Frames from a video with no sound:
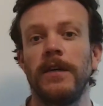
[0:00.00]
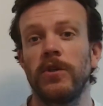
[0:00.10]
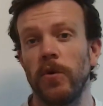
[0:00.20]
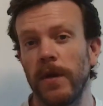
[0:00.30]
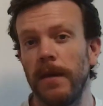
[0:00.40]

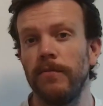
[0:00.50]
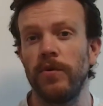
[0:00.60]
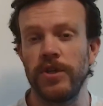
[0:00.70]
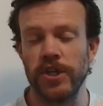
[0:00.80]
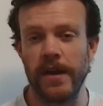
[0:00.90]
talking more
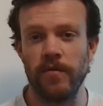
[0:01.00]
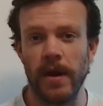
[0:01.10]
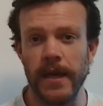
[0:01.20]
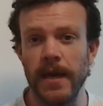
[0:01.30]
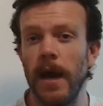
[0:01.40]

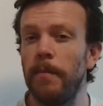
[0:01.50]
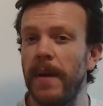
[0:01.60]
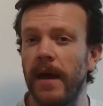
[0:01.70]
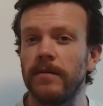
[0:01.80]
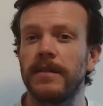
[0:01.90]
generally
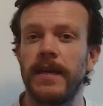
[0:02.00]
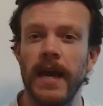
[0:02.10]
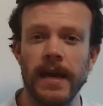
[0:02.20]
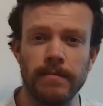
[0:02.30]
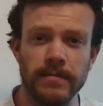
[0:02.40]
about
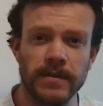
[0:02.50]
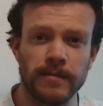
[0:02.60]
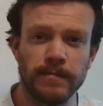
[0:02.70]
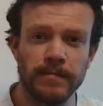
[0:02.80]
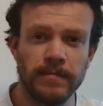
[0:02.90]
games.